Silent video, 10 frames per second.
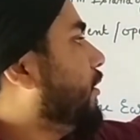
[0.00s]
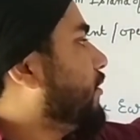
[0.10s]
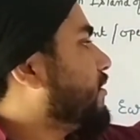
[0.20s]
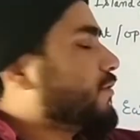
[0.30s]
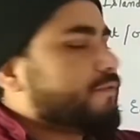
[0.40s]

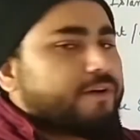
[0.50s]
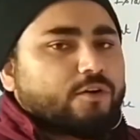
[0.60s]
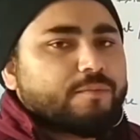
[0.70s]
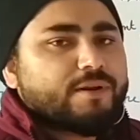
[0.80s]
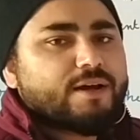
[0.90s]
this
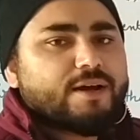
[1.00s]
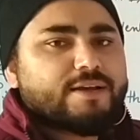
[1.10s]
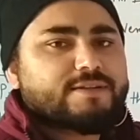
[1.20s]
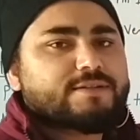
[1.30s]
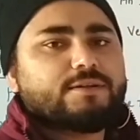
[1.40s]
phenomena
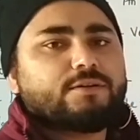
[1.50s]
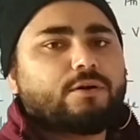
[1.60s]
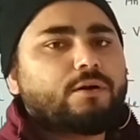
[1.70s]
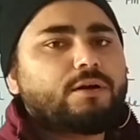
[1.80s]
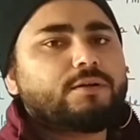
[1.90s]
is
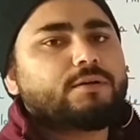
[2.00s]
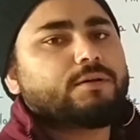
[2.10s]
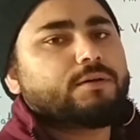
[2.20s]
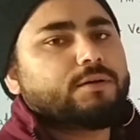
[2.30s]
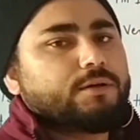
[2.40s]
not
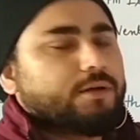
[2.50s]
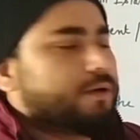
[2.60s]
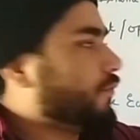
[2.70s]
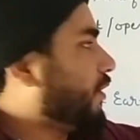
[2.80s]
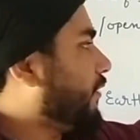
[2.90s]

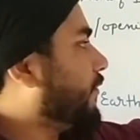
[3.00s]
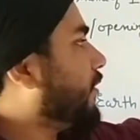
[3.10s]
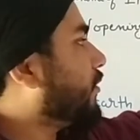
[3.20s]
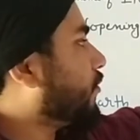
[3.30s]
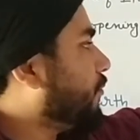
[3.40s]
whatever
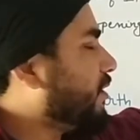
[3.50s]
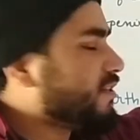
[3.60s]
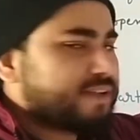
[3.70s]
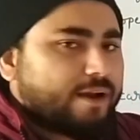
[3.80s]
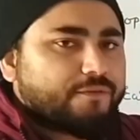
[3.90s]
the
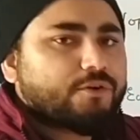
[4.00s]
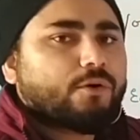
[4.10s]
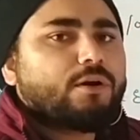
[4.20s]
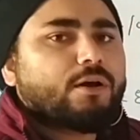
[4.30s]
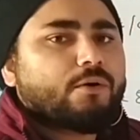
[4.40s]
Romans have
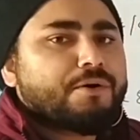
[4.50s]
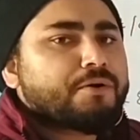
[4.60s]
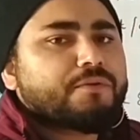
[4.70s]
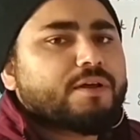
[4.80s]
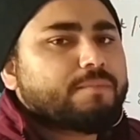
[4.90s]
told according
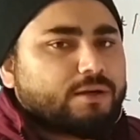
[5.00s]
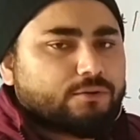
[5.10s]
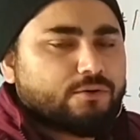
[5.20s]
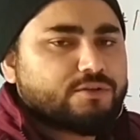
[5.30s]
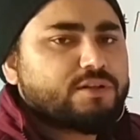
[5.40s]
to their
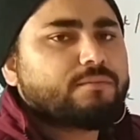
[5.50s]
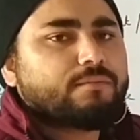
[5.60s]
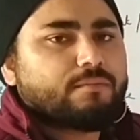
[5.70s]
mythology,